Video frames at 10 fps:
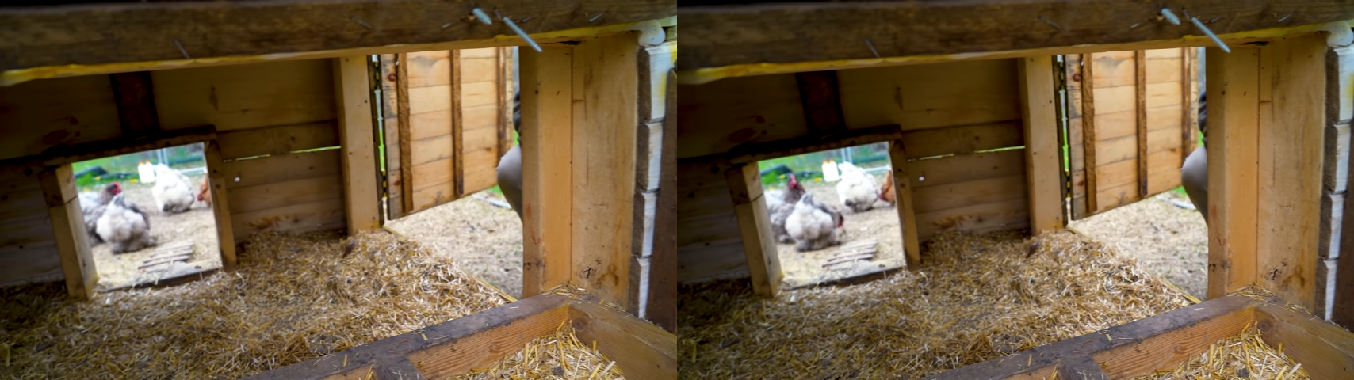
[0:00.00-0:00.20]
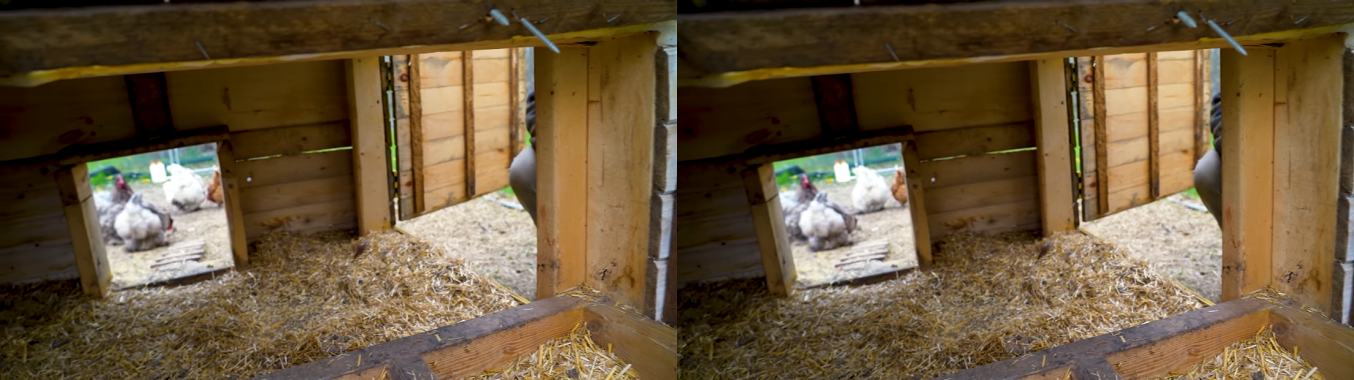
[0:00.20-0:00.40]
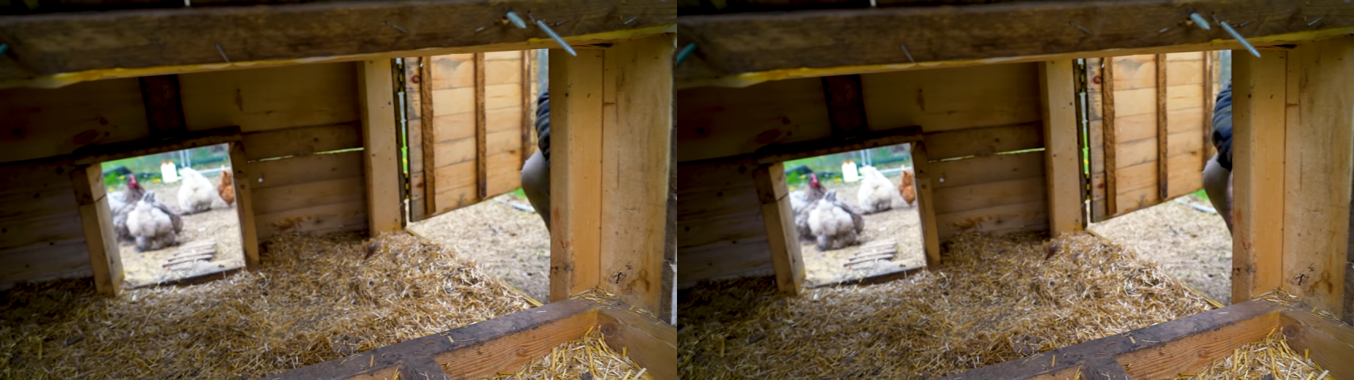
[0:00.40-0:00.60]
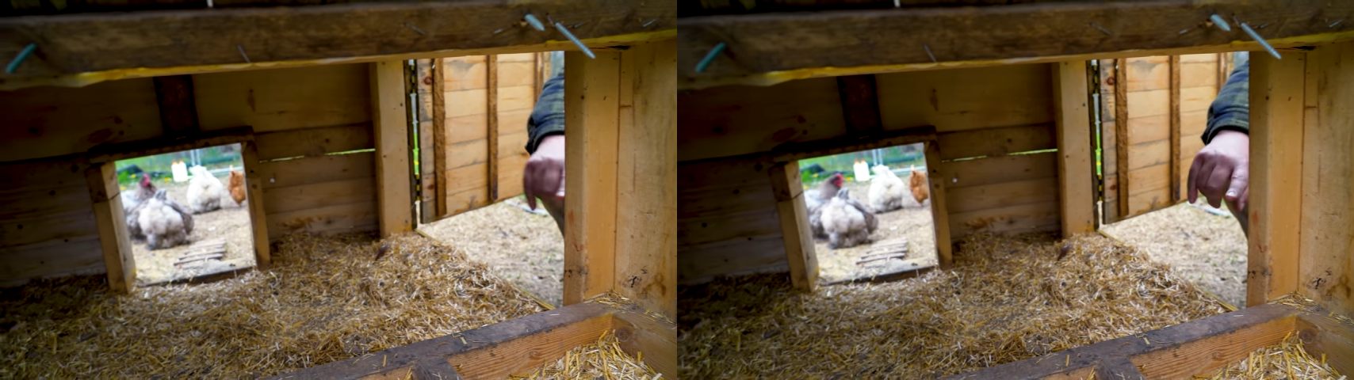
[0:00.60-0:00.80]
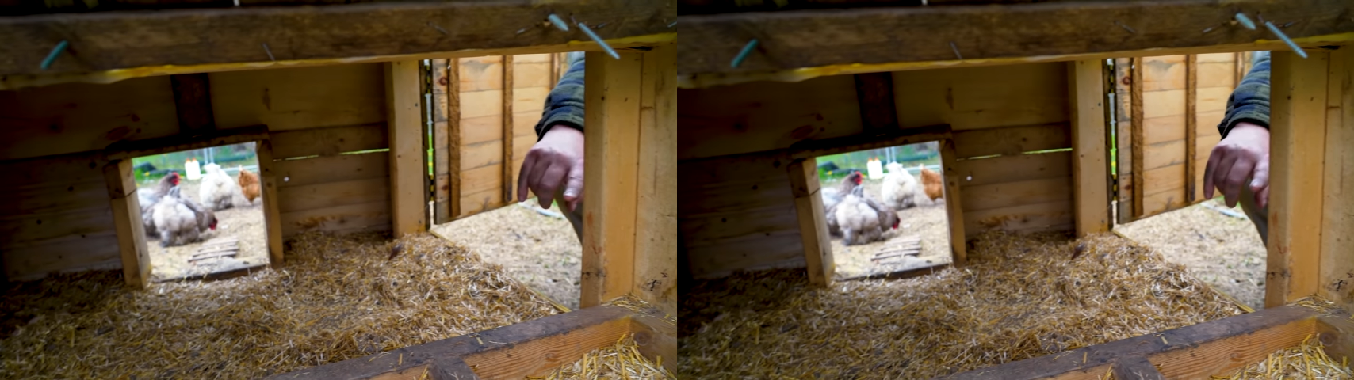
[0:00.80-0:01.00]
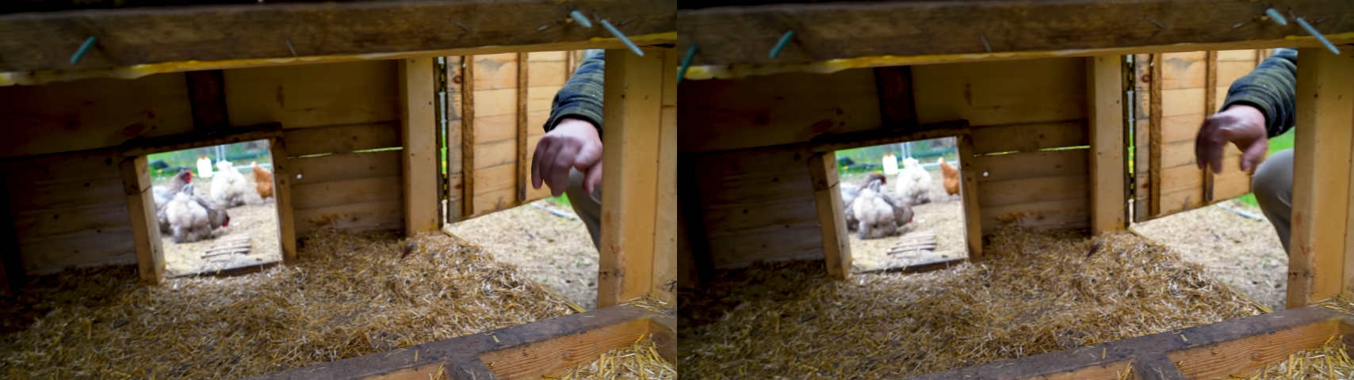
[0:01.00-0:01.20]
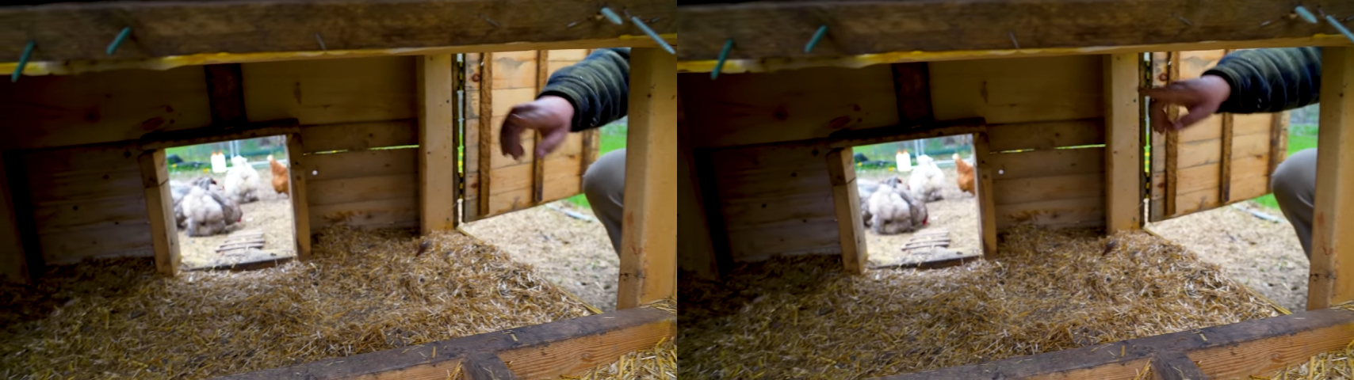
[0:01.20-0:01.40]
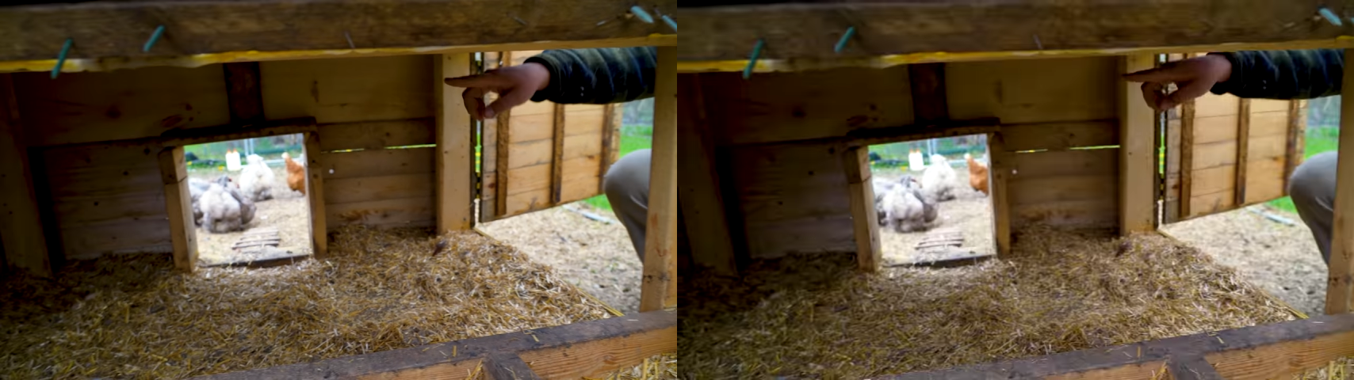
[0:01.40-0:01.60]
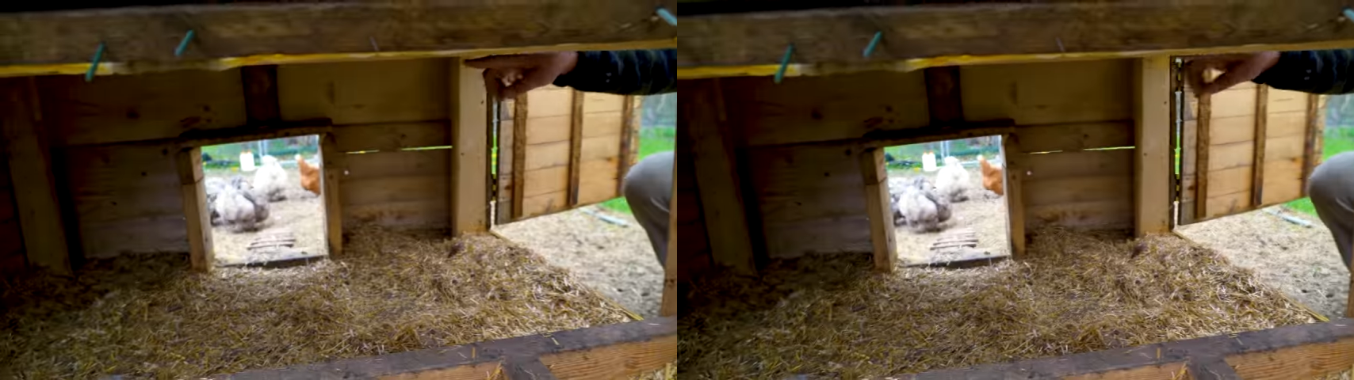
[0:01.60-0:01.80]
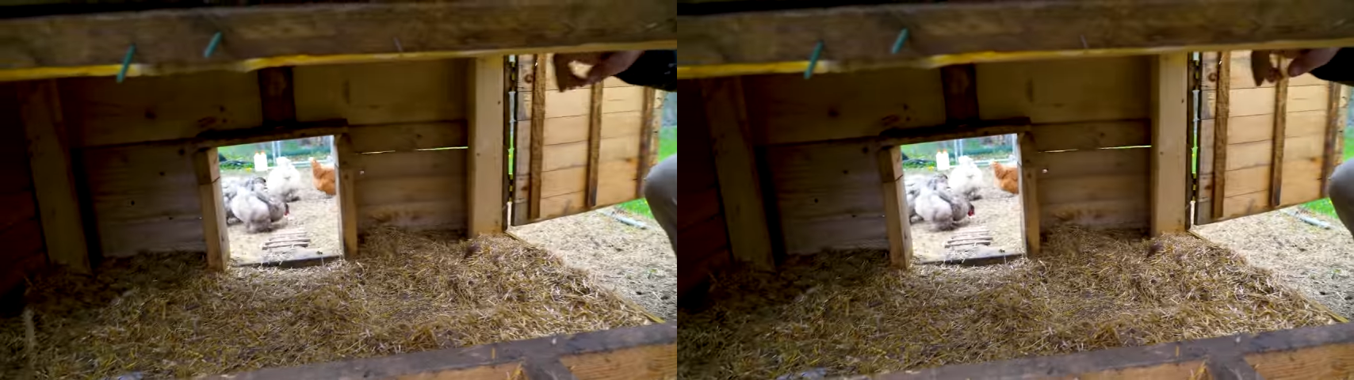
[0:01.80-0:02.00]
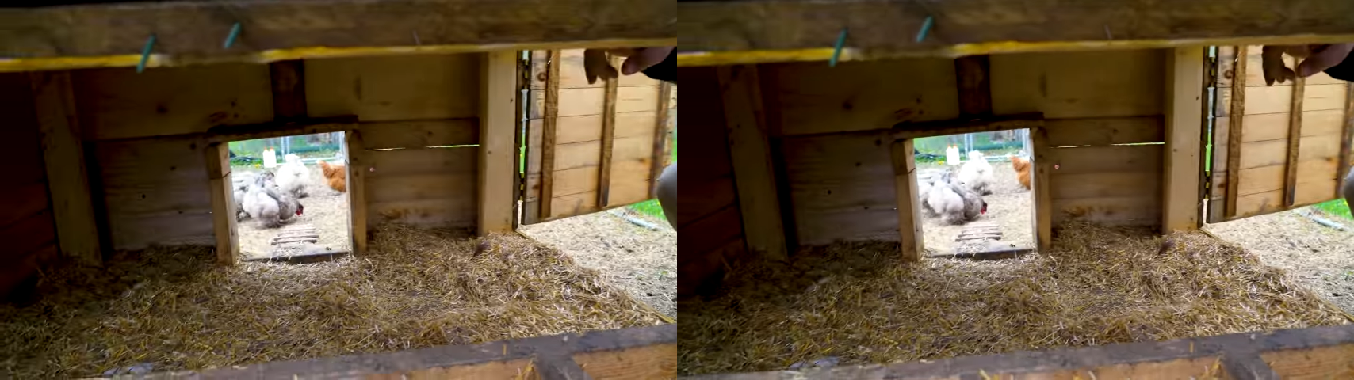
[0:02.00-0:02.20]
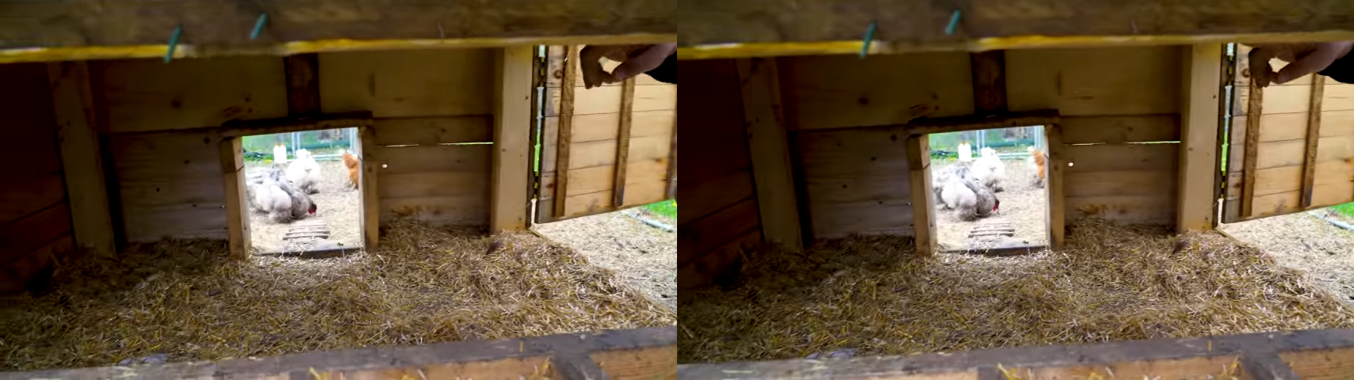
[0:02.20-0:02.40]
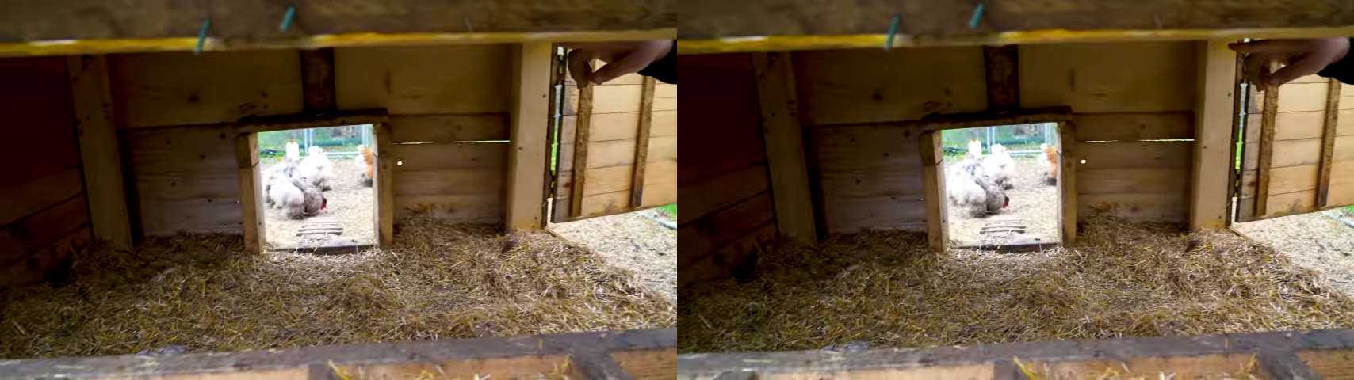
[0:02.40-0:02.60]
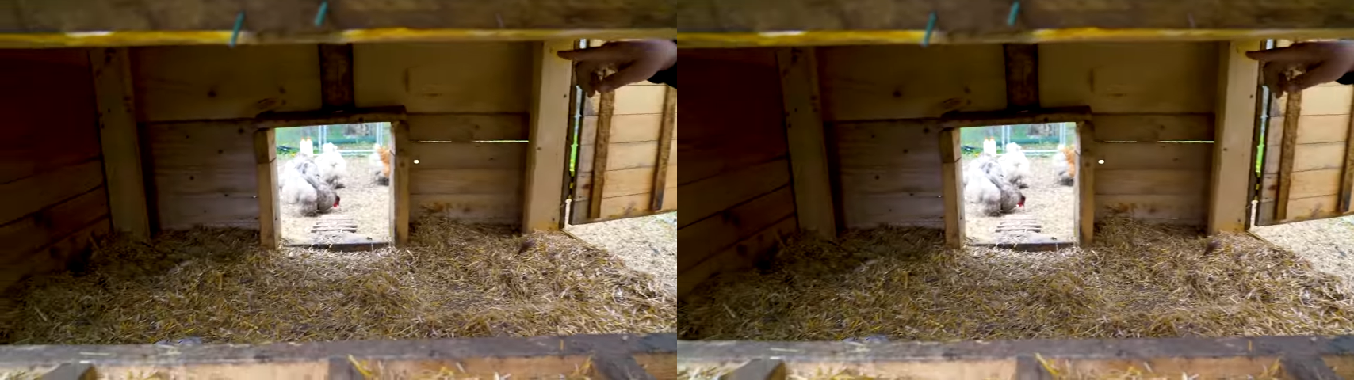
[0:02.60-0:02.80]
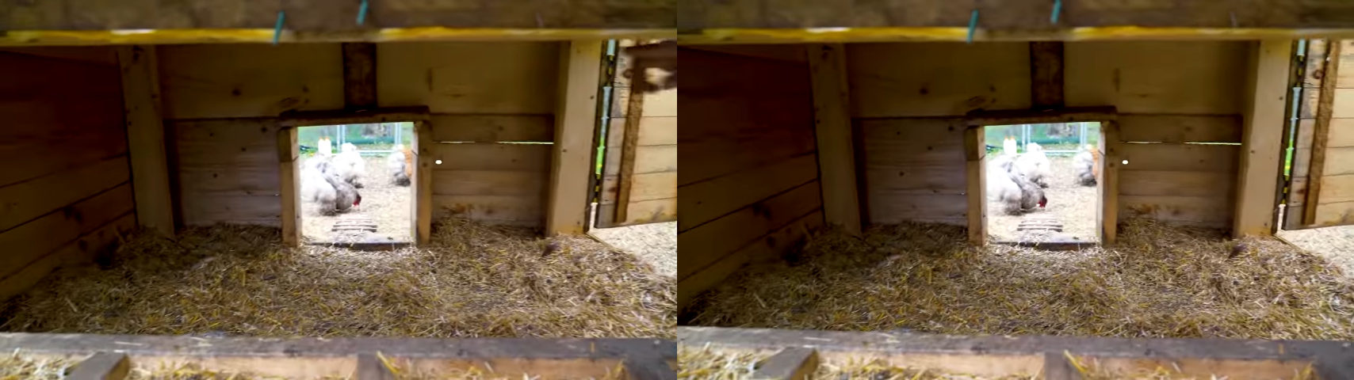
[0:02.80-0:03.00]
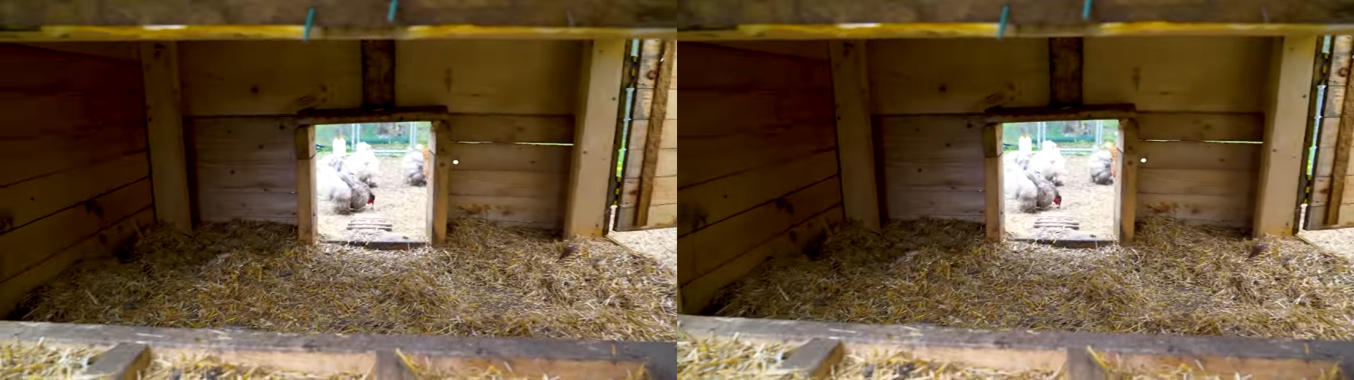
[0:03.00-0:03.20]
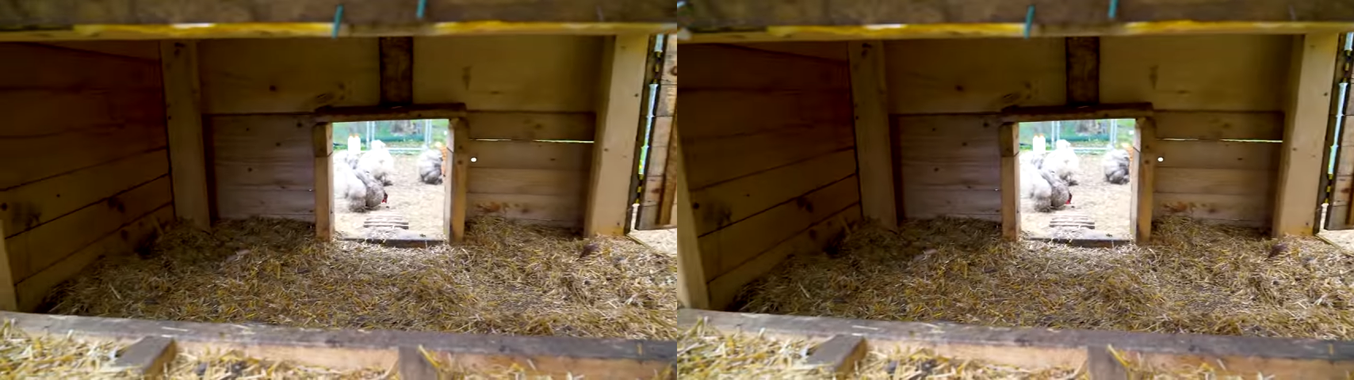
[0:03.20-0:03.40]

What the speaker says: Nobody's mouth can be seen.